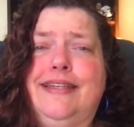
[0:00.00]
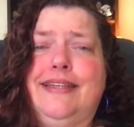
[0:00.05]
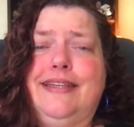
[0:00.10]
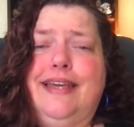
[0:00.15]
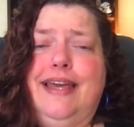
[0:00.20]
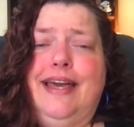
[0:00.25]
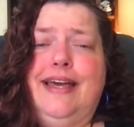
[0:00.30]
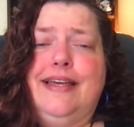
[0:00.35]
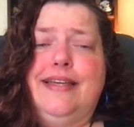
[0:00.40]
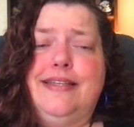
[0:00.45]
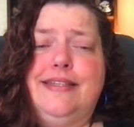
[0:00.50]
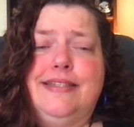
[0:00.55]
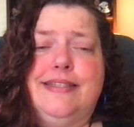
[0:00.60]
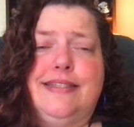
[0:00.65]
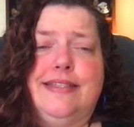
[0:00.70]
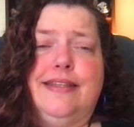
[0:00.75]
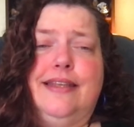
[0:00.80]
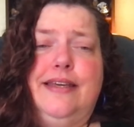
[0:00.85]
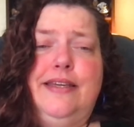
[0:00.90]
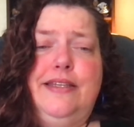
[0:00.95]

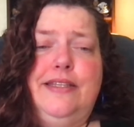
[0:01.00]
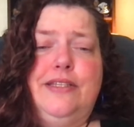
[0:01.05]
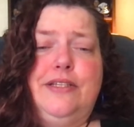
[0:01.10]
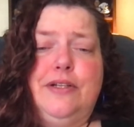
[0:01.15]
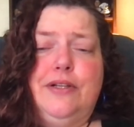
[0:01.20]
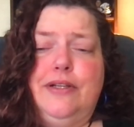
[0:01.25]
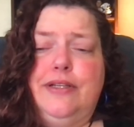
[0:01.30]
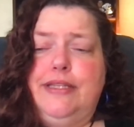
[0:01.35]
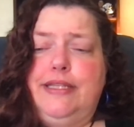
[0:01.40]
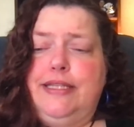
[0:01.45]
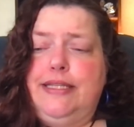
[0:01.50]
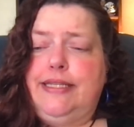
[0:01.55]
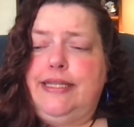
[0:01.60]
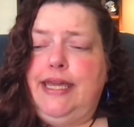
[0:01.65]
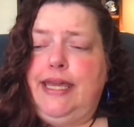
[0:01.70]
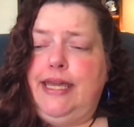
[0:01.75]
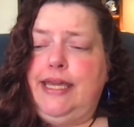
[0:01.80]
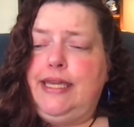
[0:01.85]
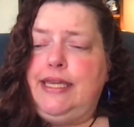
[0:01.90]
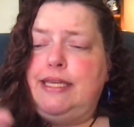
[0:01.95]
as light during the
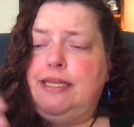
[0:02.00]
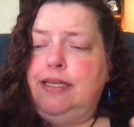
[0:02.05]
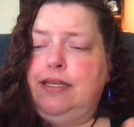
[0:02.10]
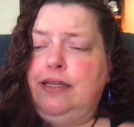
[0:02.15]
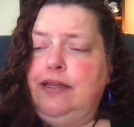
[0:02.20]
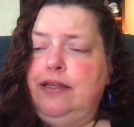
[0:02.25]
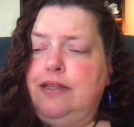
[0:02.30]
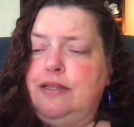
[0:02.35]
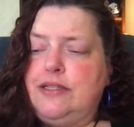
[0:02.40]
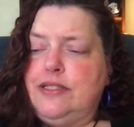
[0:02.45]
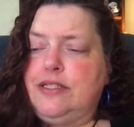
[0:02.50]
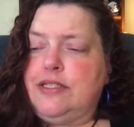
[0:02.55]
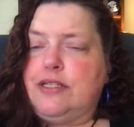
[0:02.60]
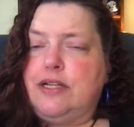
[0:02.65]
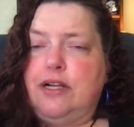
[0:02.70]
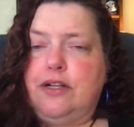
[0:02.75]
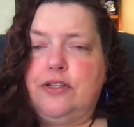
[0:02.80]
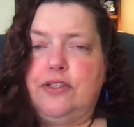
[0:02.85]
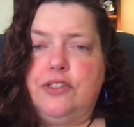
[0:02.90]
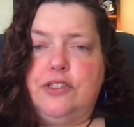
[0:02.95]
day,
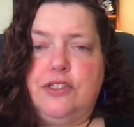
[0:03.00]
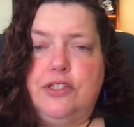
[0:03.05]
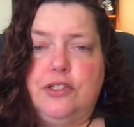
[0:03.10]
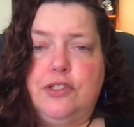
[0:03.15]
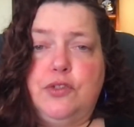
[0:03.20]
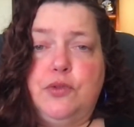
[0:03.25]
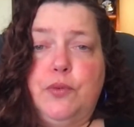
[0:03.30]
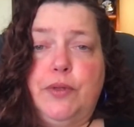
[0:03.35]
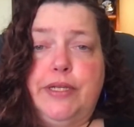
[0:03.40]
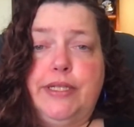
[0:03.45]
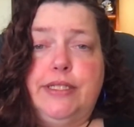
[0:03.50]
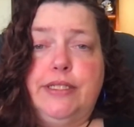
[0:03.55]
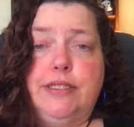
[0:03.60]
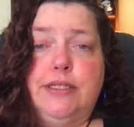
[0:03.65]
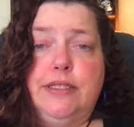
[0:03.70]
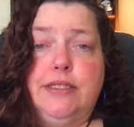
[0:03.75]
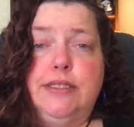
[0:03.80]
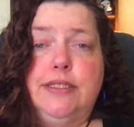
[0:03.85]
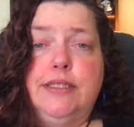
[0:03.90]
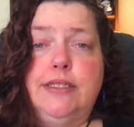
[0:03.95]
starts to
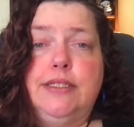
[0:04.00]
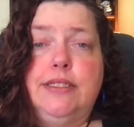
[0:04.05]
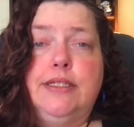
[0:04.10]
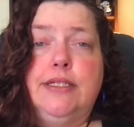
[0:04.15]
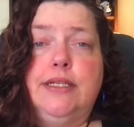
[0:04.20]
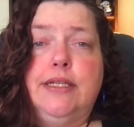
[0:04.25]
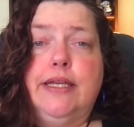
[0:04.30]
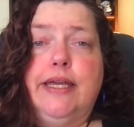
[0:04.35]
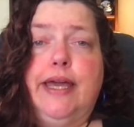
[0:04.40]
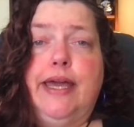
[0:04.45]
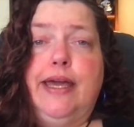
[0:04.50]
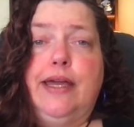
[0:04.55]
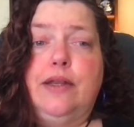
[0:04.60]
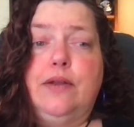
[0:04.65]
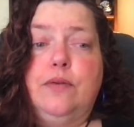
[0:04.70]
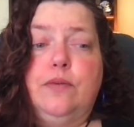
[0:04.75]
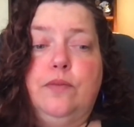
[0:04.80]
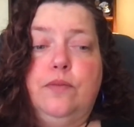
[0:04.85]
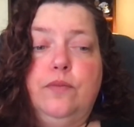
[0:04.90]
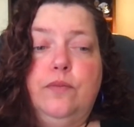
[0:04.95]
dwindle,
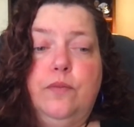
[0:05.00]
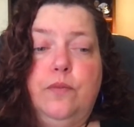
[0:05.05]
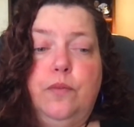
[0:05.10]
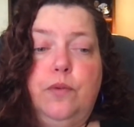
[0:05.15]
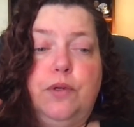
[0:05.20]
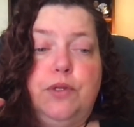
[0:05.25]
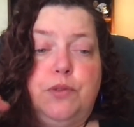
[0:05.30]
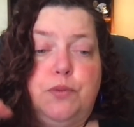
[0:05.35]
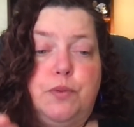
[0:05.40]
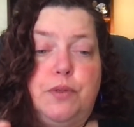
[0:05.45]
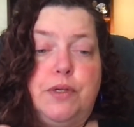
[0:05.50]
and which would